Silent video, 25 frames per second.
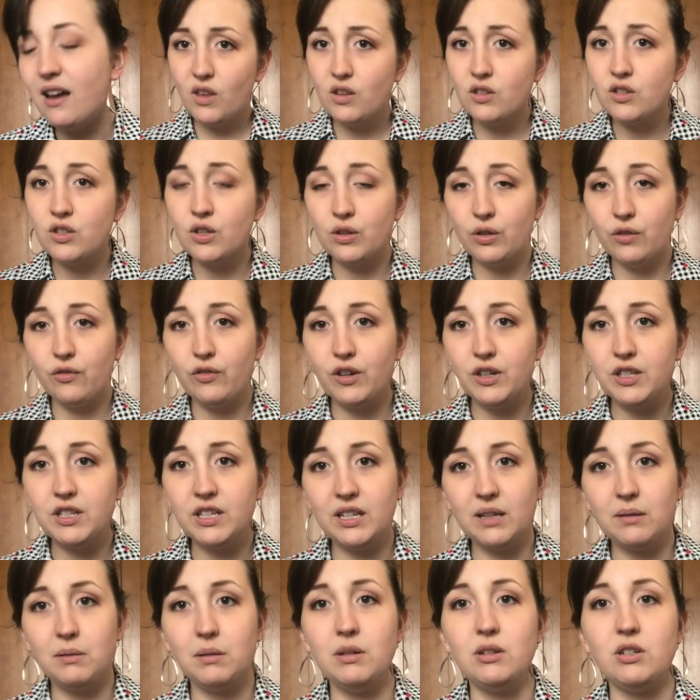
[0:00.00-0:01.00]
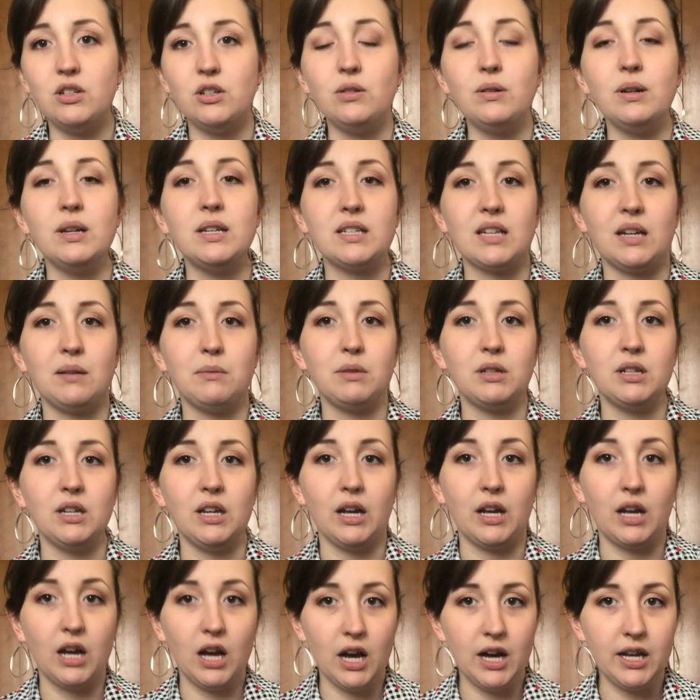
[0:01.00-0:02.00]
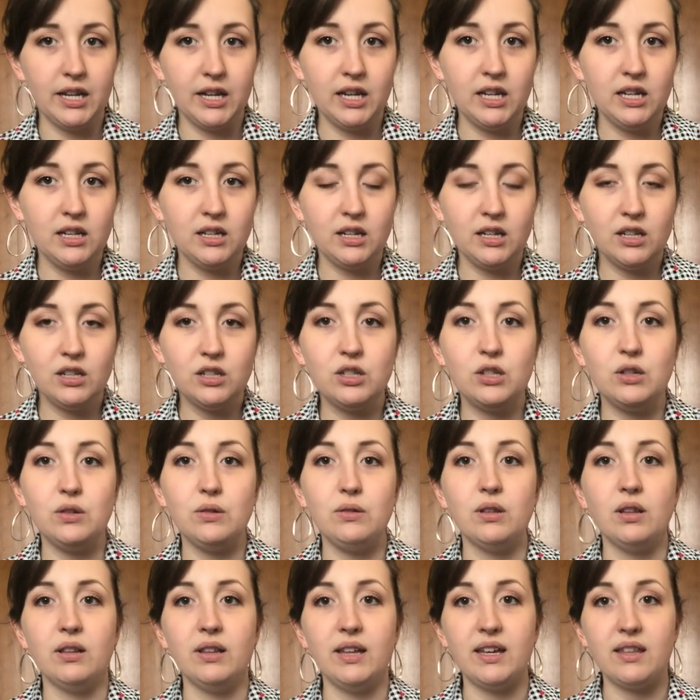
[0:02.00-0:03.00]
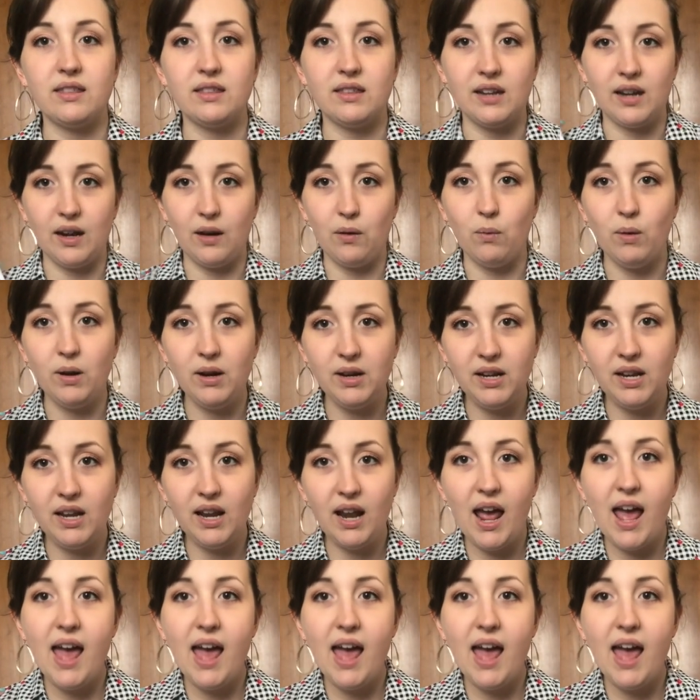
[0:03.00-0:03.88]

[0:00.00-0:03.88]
So the first thing I'm going to do is I'm going to cut it to the length that I want it,